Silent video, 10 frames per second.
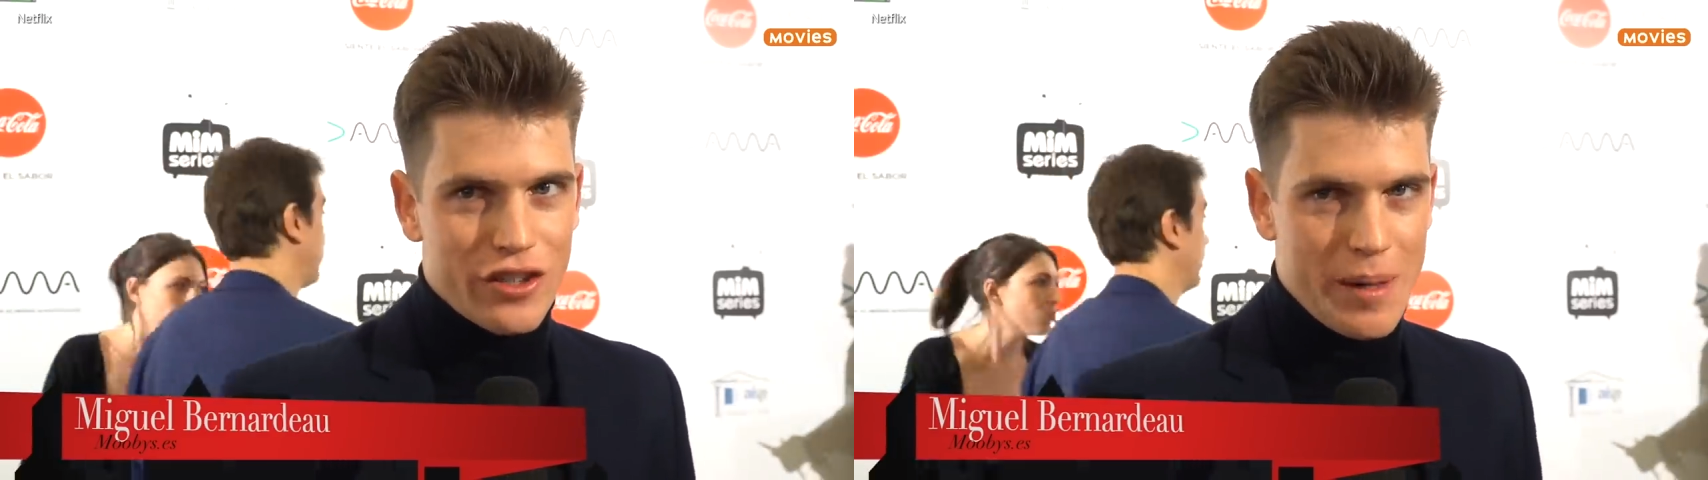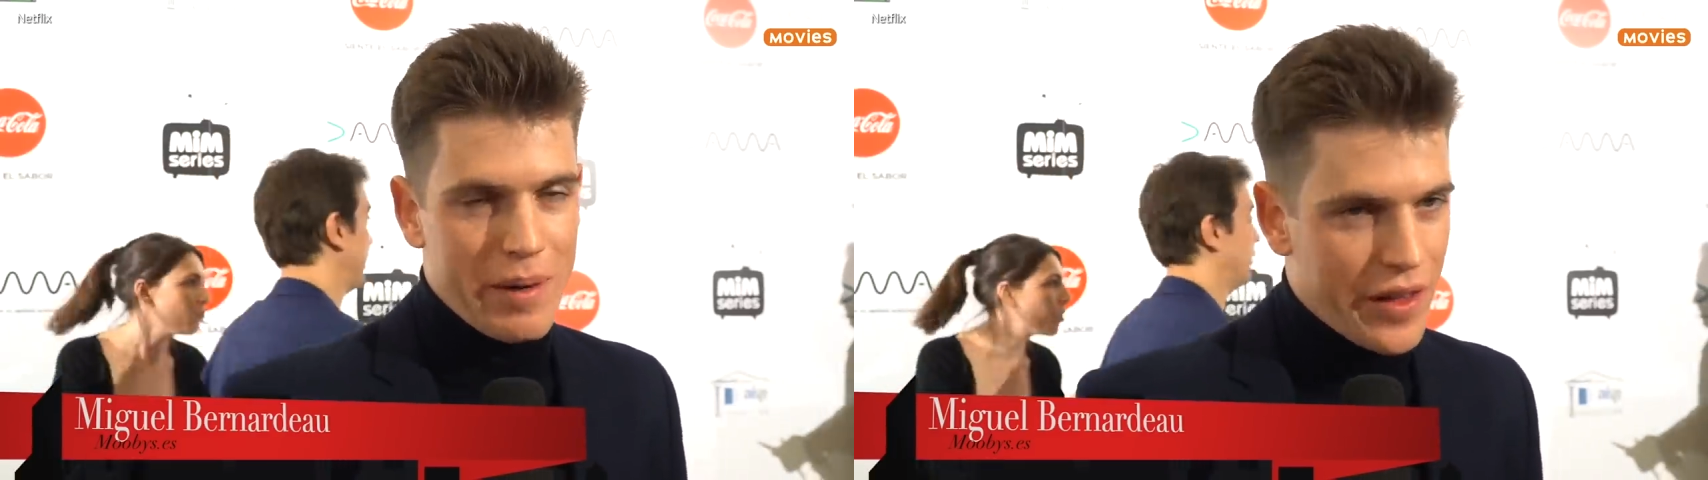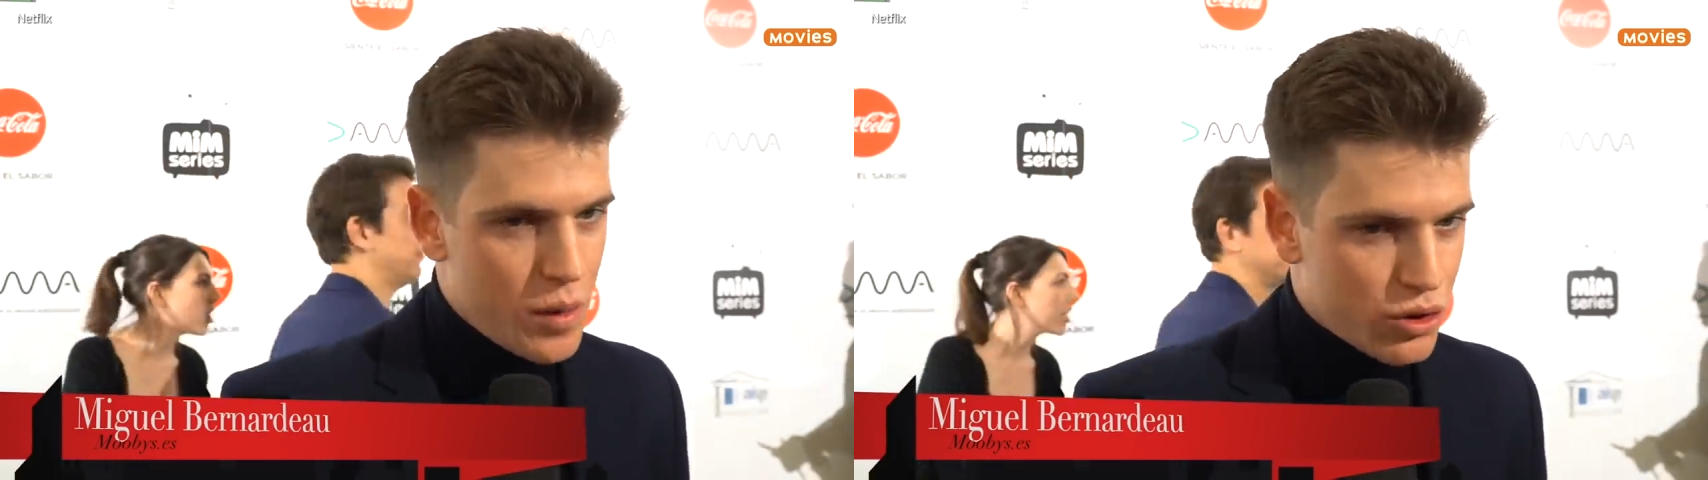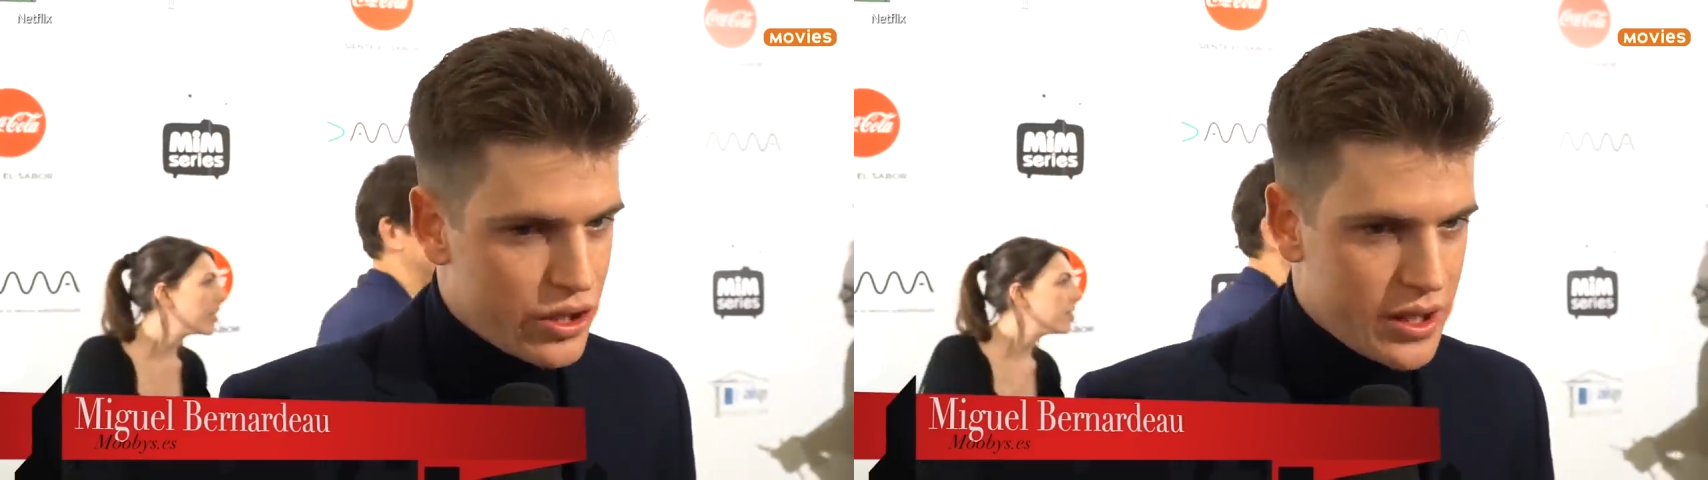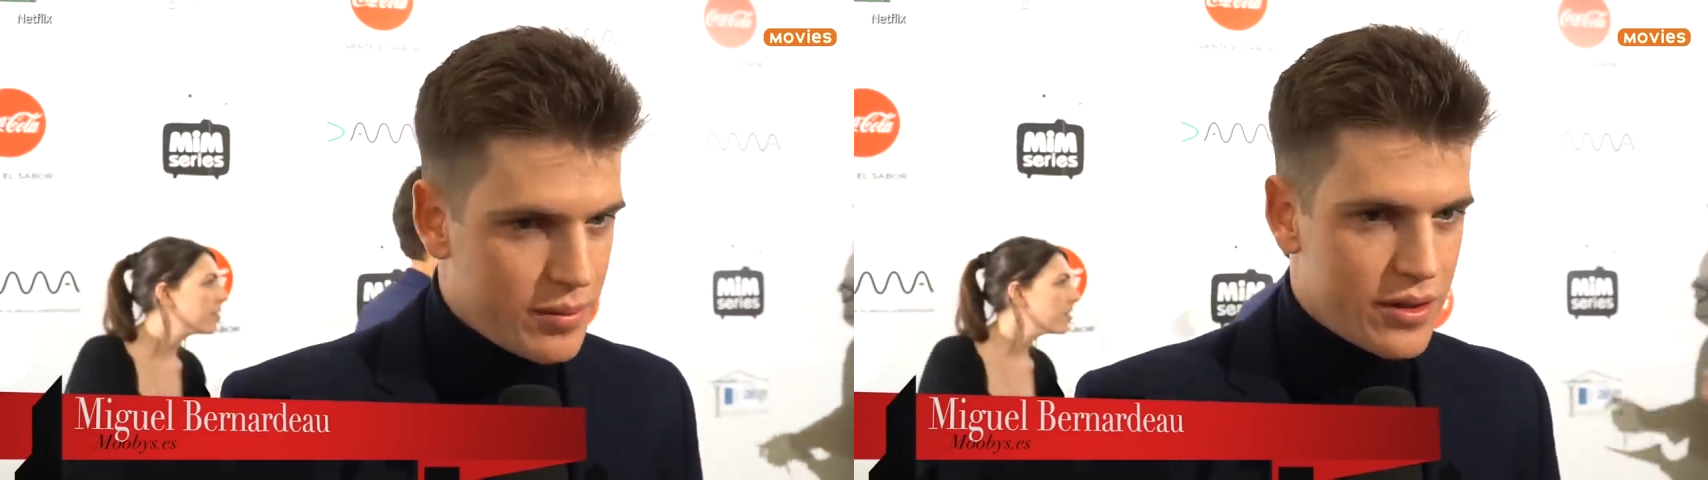
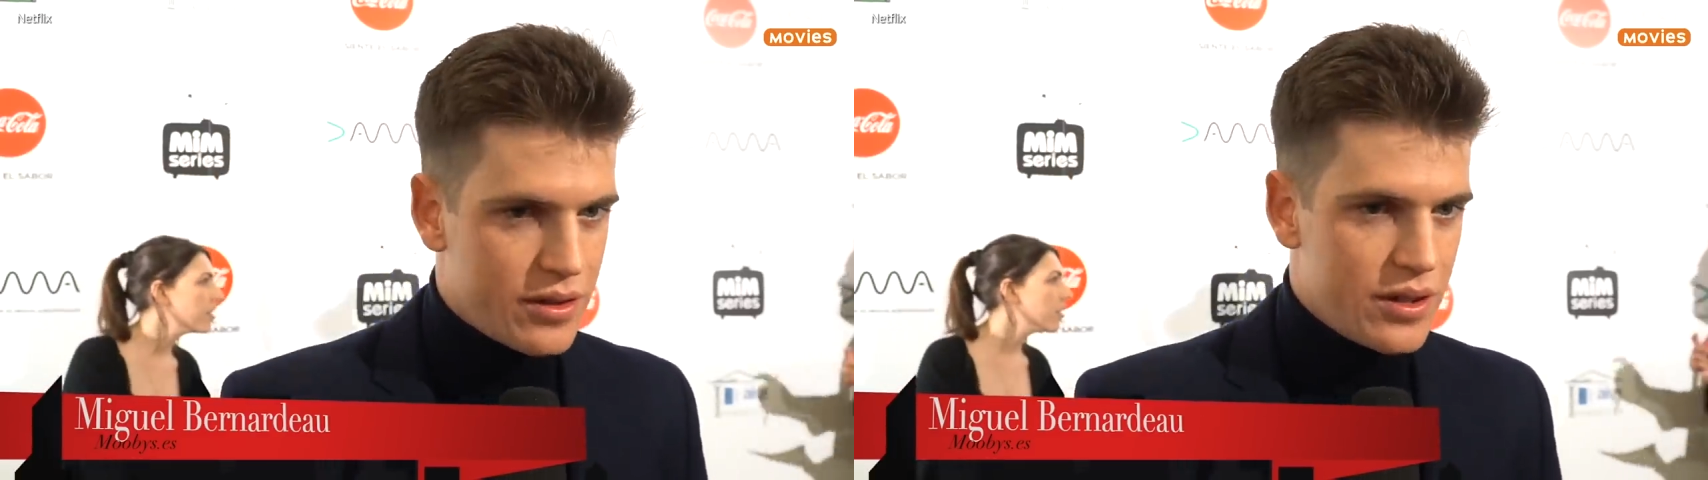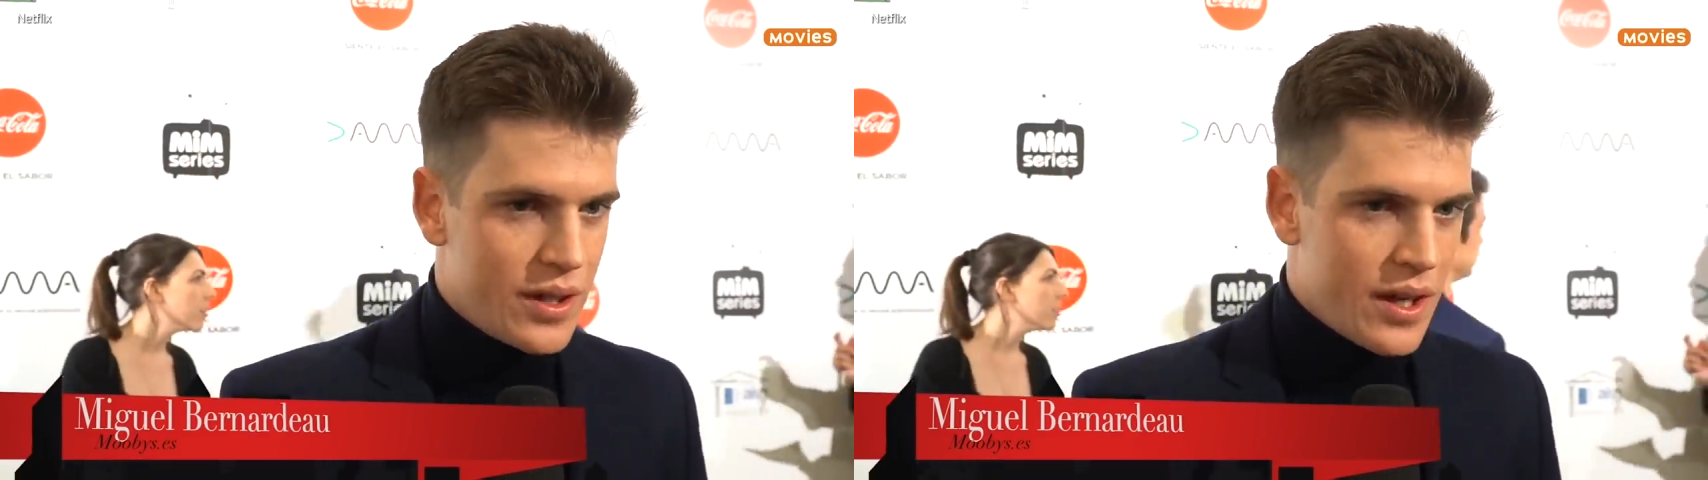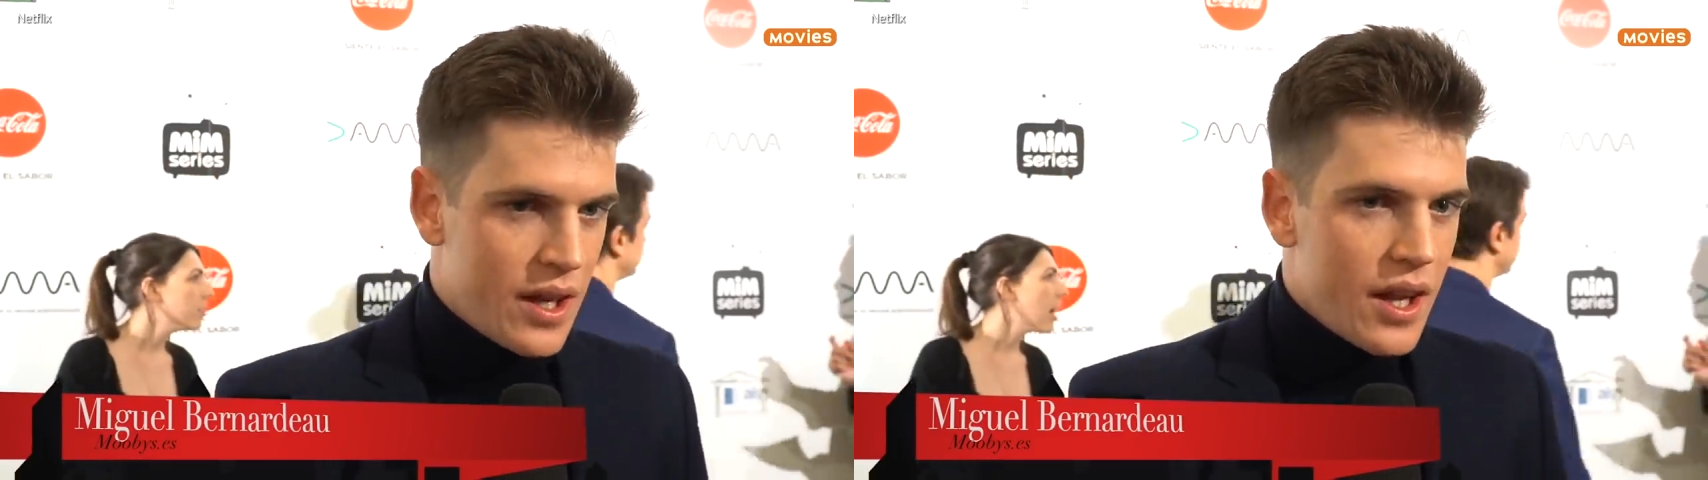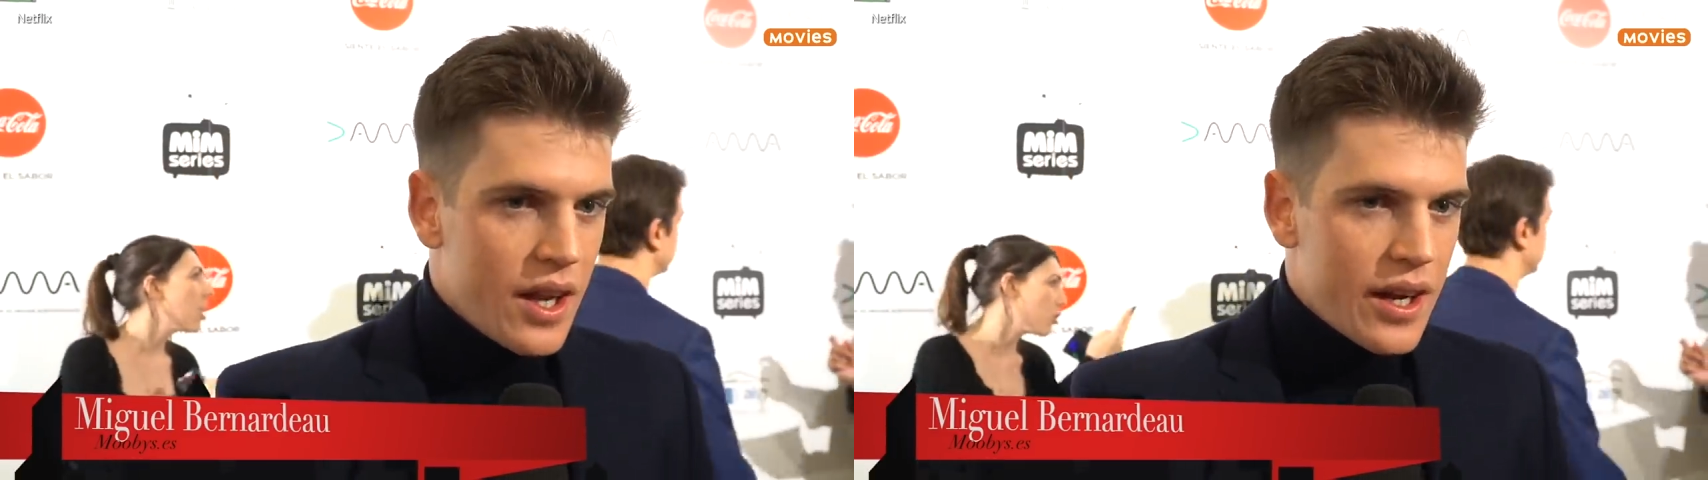provocative and revealing,